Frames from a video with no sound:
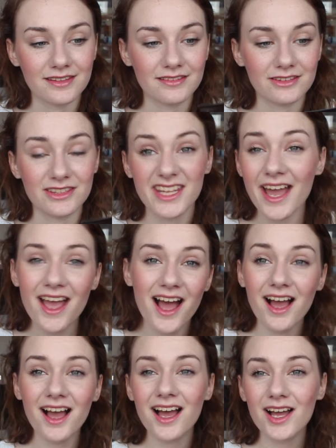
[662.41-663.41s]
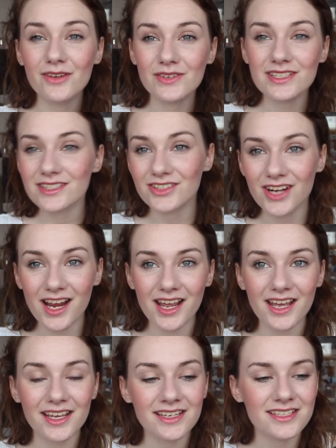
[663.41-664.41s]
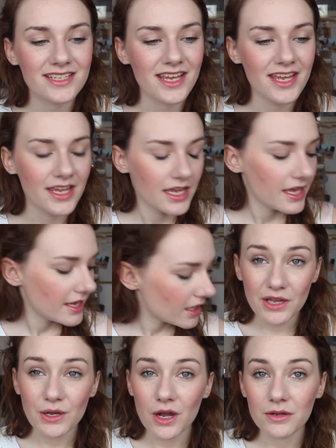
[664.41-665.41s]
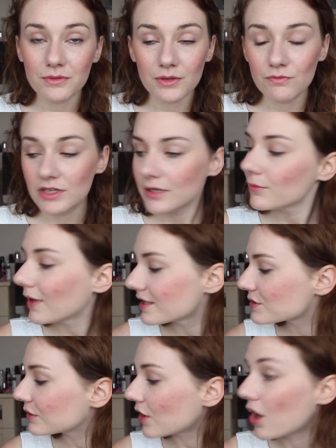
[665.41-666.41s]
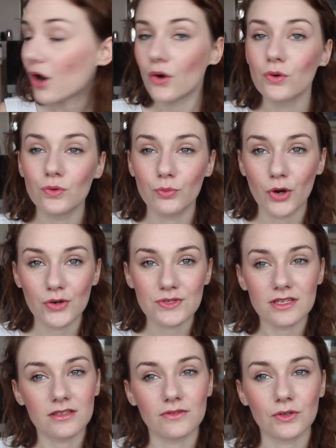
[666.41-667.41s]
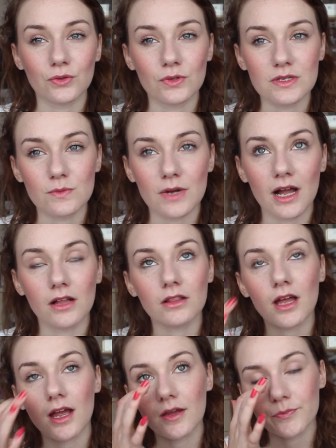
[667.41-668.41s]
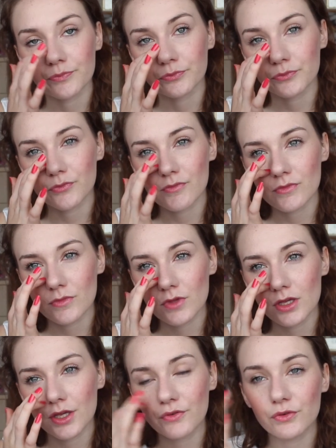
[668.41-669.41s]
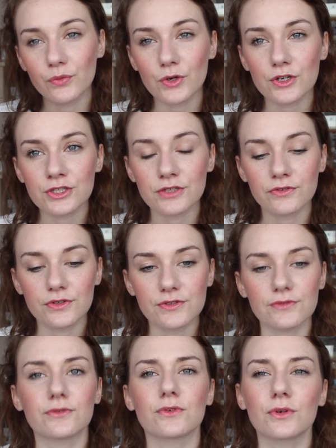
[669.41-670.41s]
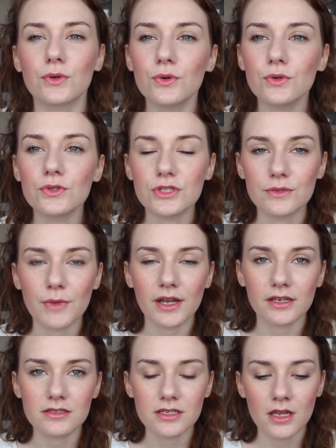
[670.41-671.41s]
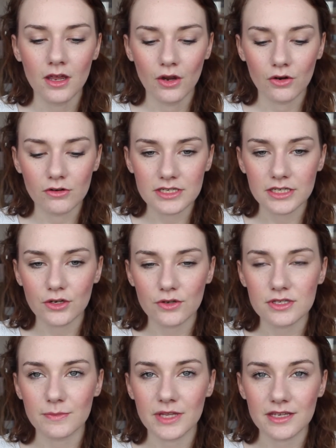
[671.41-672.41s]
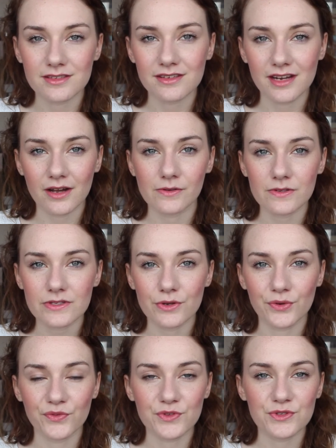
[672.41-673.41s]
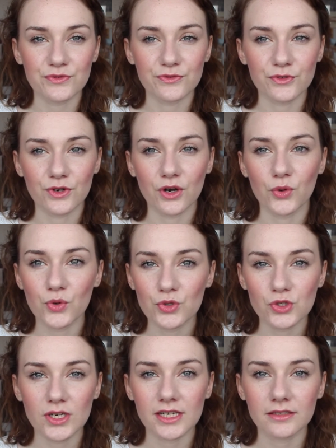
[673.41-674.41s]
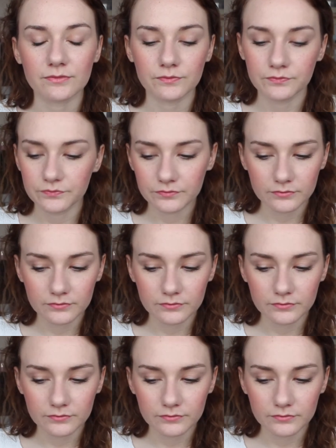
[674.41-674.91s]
they have, it's great. Yeah, I'm really impressed with the whole process of it all as well. If you've watched a few Sephora hauls, you might already know some of the ins and outs of the Sephora ordering